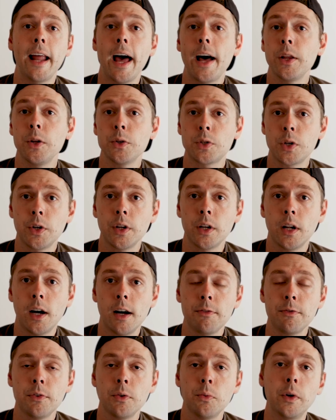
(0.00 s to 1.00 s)
And how do you turn it
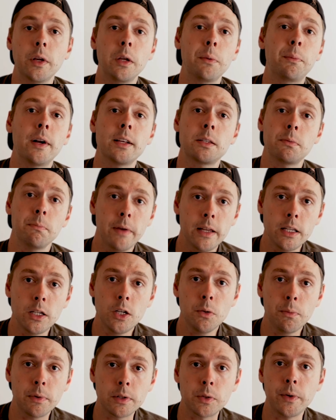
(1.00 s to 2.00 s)
off? Well, you press
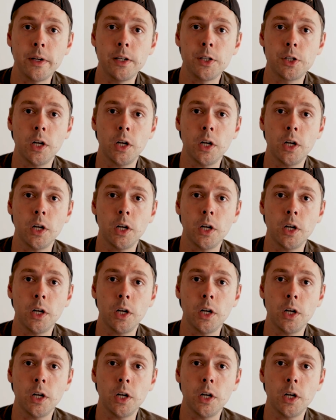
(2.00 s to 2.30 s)
menu between